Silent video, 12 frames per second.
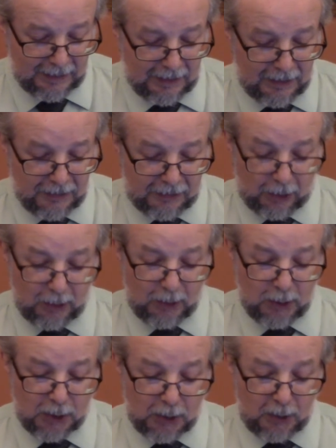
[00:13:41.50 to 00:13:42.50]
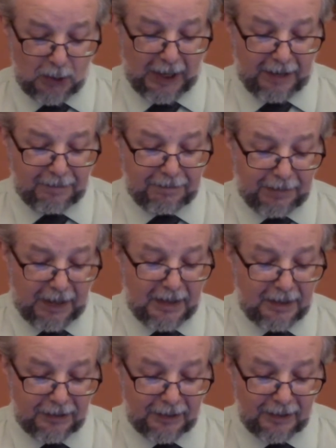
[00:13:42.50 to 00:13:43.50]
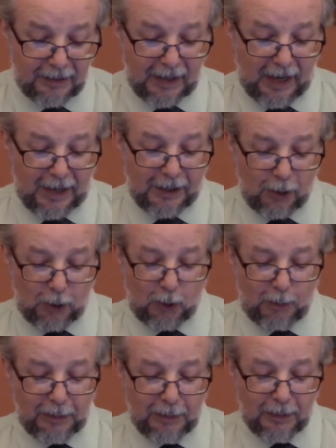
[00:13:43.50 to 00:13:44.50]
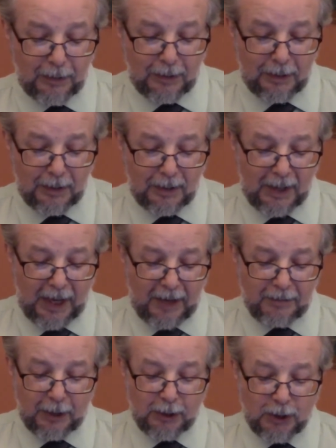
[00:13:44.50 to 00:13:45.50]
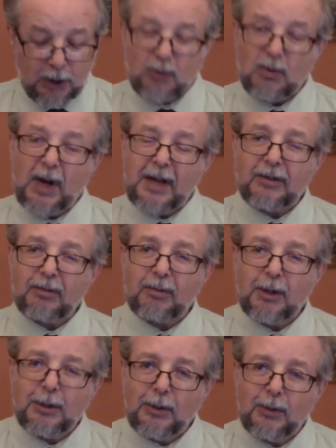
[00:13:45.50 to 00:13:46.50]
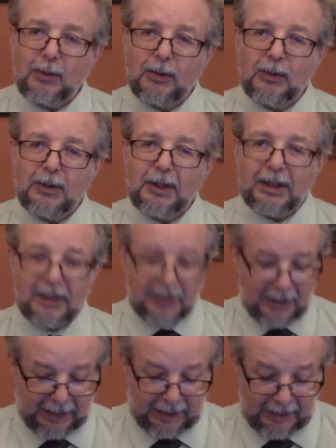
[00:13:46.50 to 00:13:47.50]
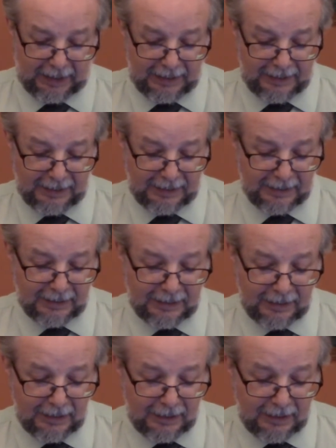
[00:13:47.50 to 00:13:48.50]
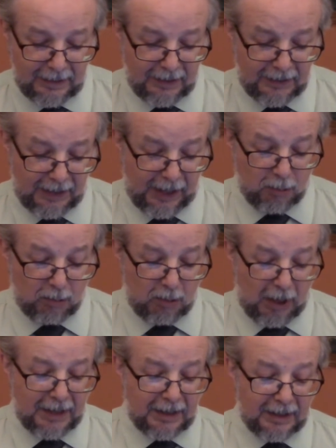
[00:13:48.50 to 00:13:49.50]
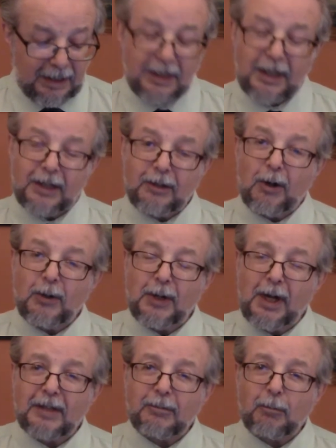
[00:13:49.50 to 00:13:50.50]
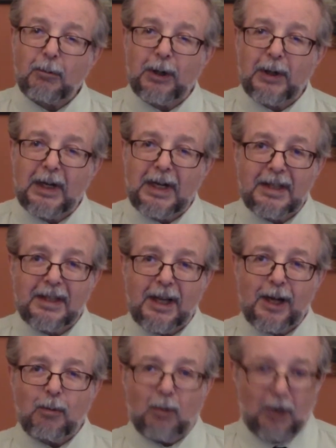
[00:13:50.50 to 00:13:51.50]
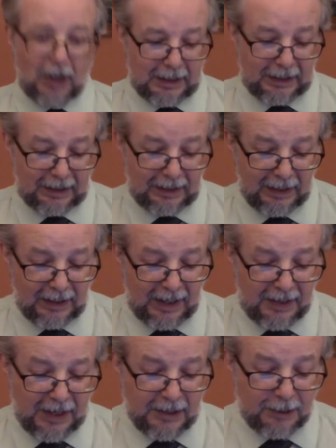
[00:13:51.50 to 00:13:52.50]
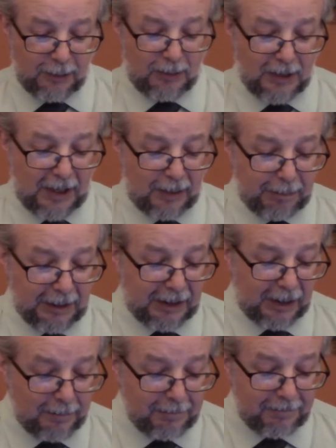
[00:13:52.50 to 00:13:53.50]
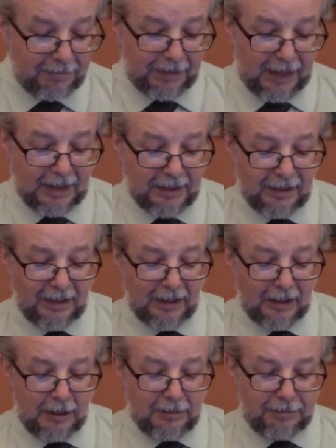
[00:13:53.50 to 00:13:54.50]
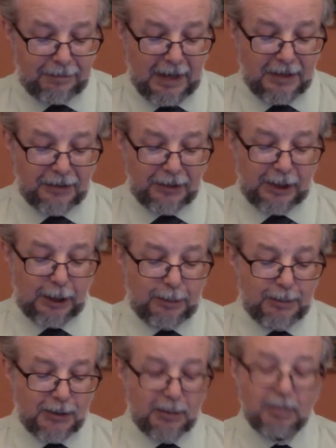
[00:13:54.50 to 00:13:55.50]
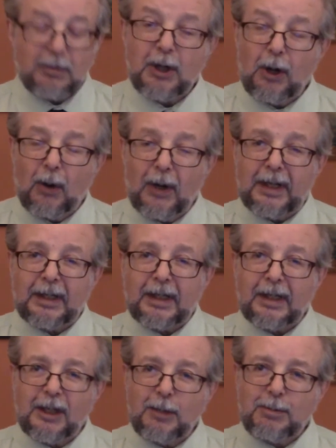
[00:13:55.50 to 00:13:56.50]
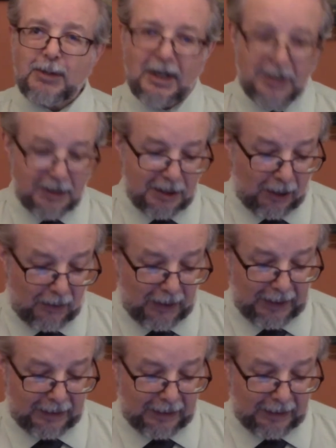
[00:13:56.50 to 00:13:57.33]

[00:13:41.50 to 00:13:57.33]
Those who have faith and hope have their strength renewed in God. They run and they grow not weary. They walk and they do not become faint. Faith keeps them going. It keeps us going.